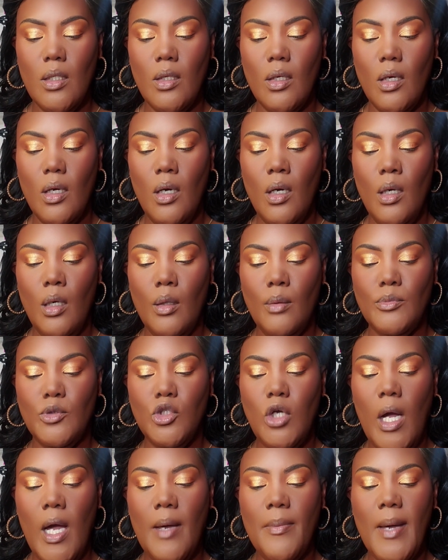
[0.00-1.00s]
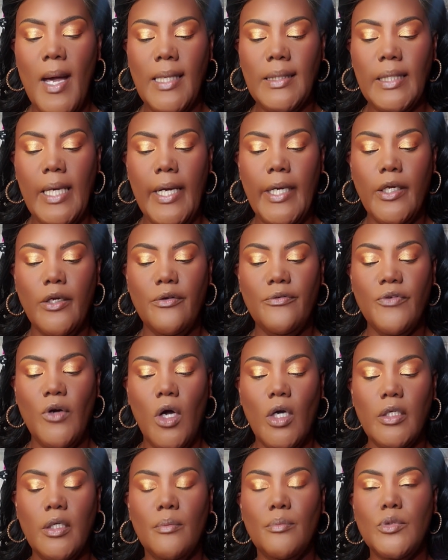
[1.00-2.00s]
Tribe Highlighter
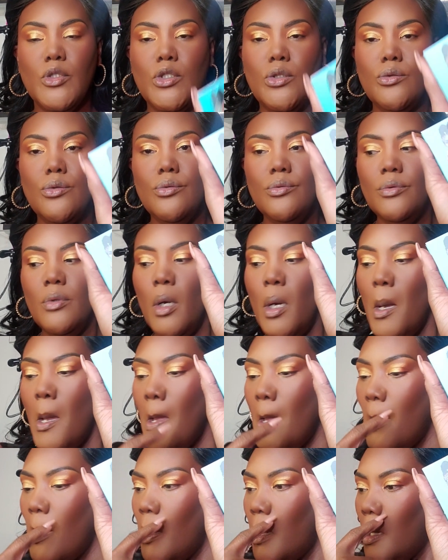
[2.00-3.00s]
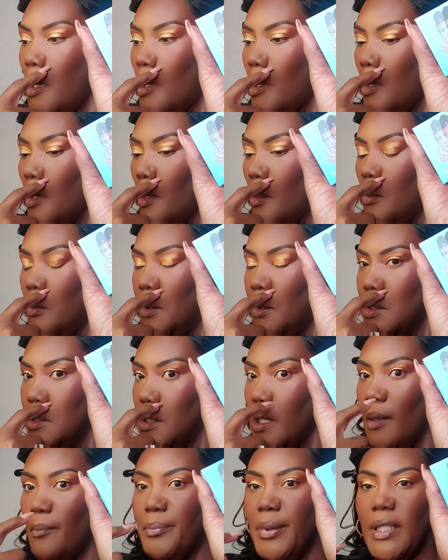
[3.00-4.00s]
Volume 2. I want to
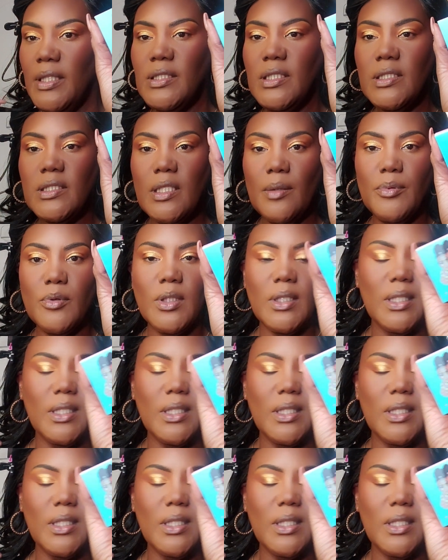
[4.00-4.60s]
say I picked this up on the